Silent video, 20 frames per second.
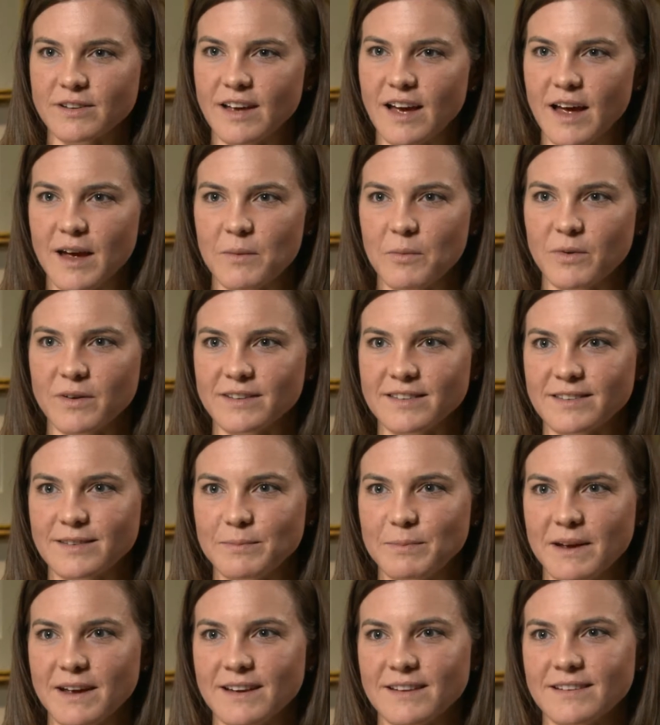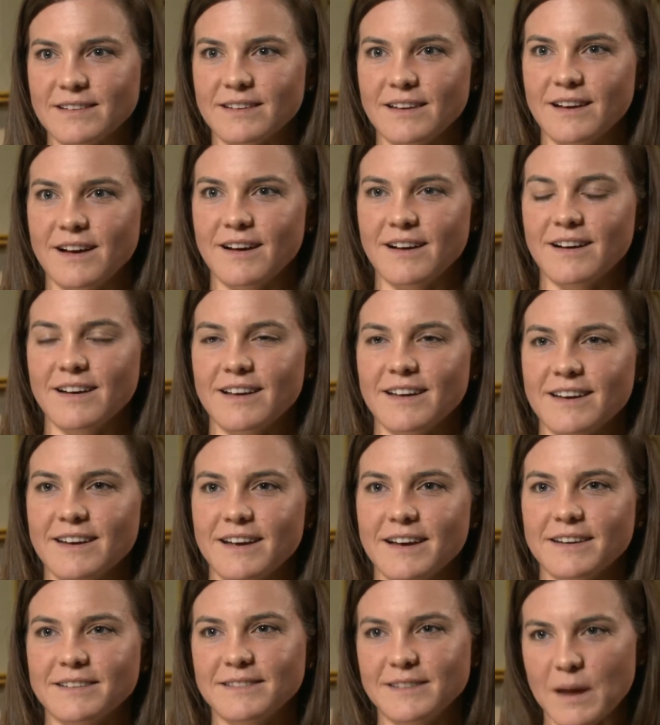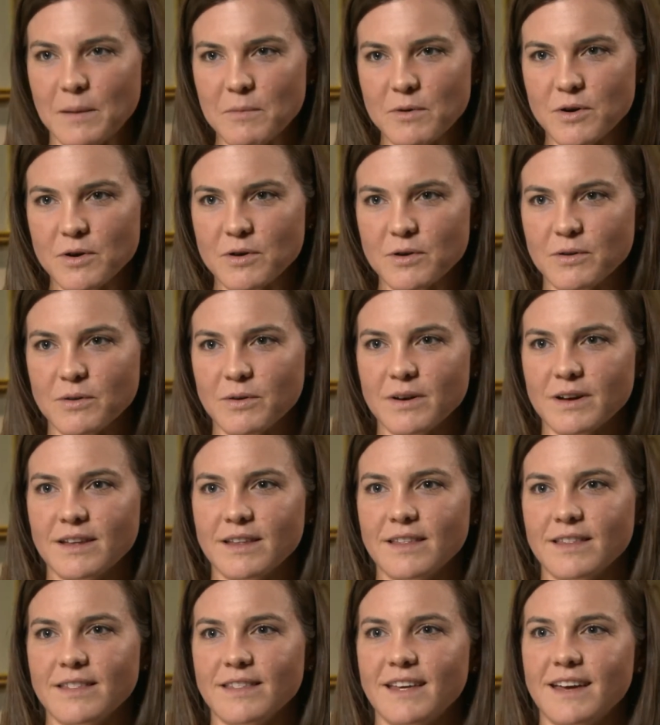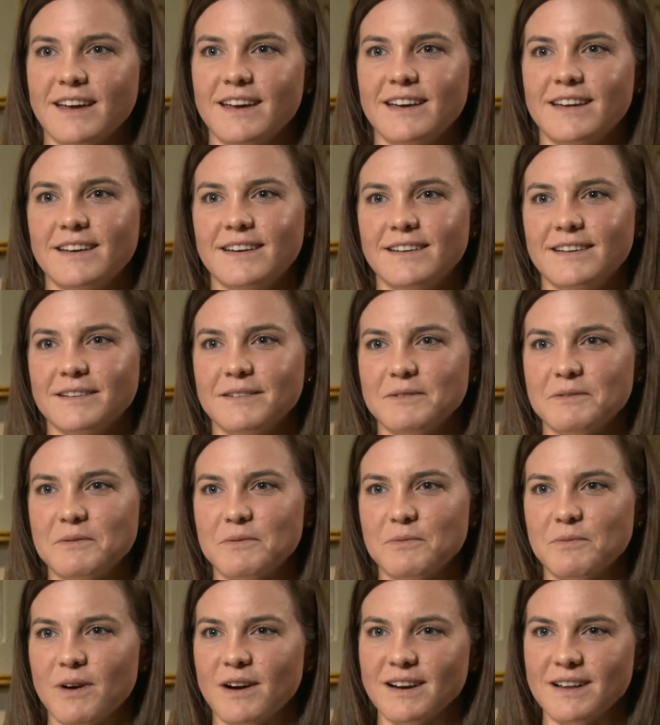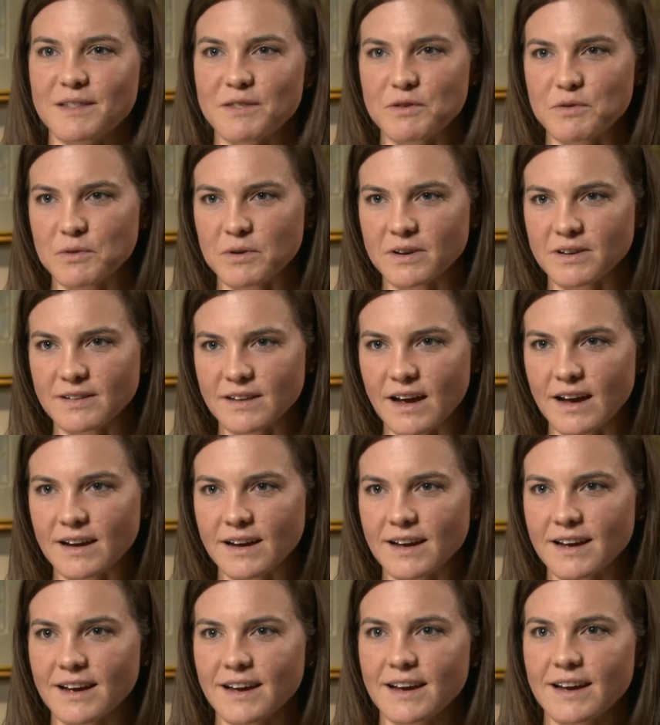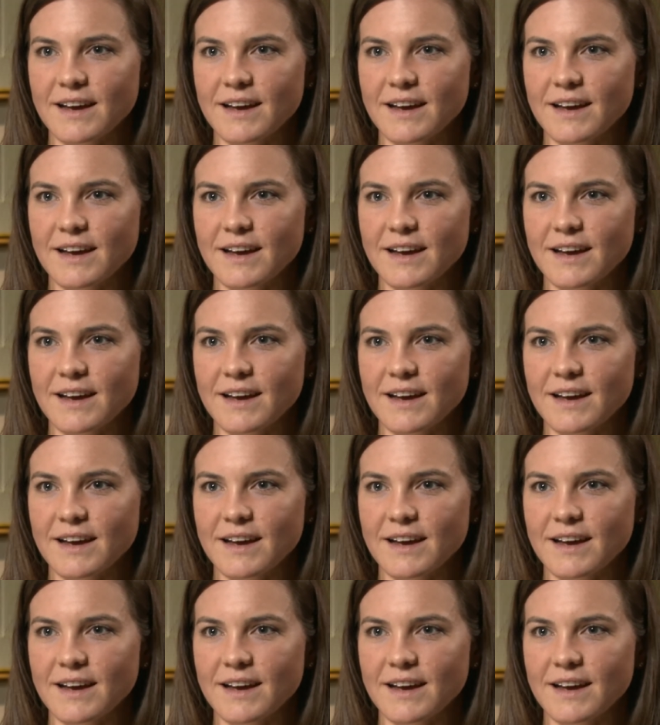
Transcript: time was spent on a demo than running through a deck.